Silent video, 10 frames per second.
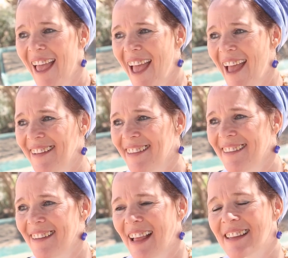
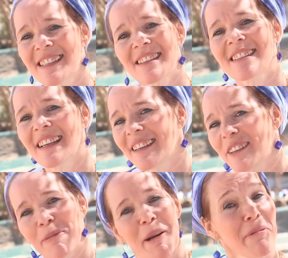And still
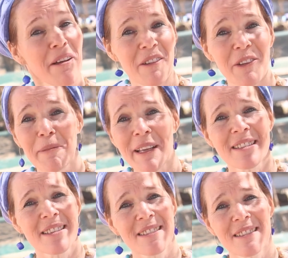saying, you're my brother, you're my
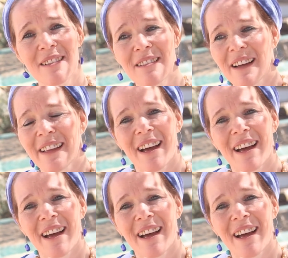sister.